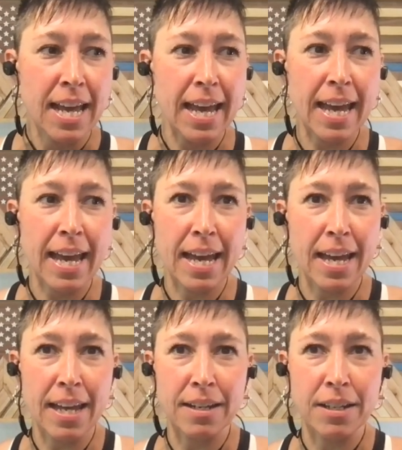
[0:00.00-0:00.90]

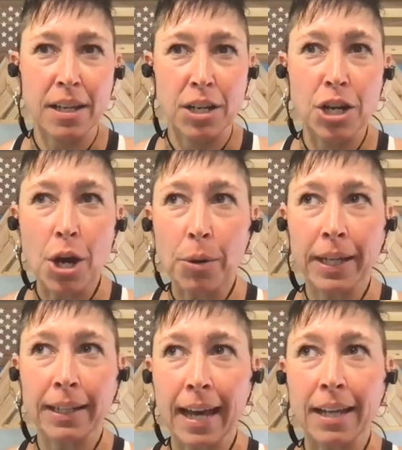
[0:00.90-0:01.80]
And
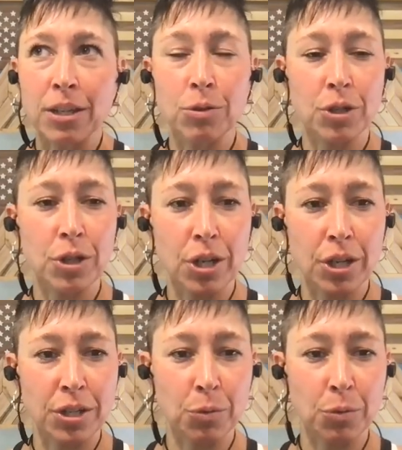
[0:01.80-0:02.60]
knowing that you could